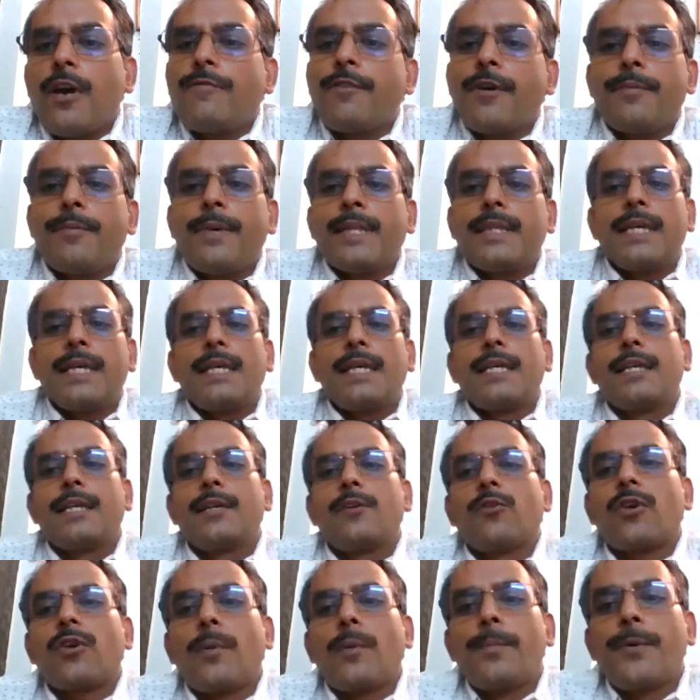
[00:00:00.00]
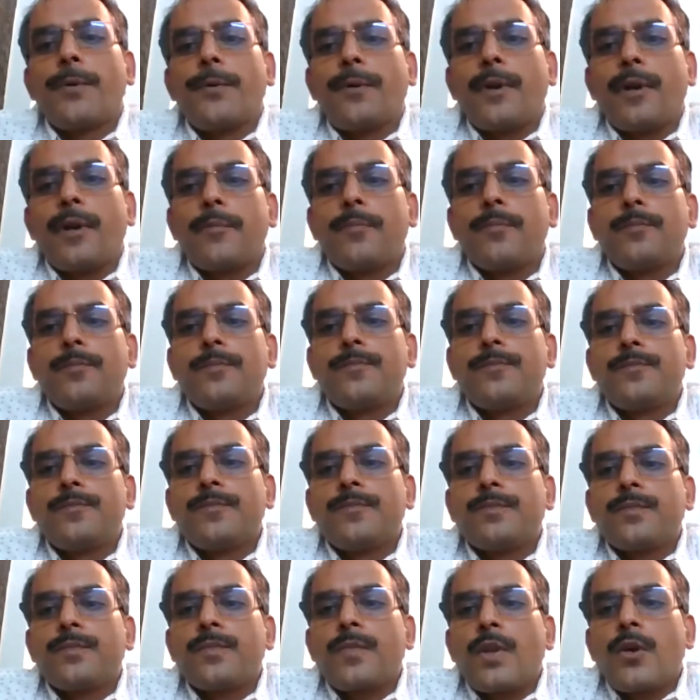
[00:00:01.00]
have everything in your computer.
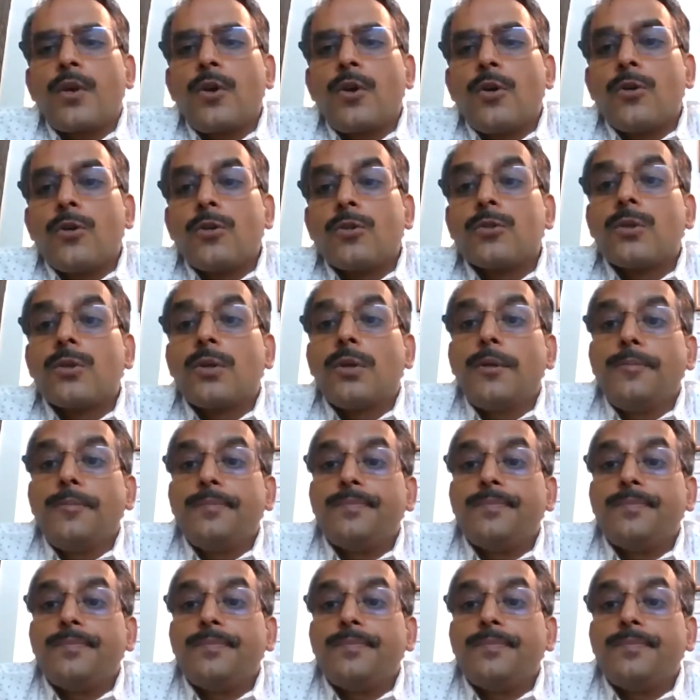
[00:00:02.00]
So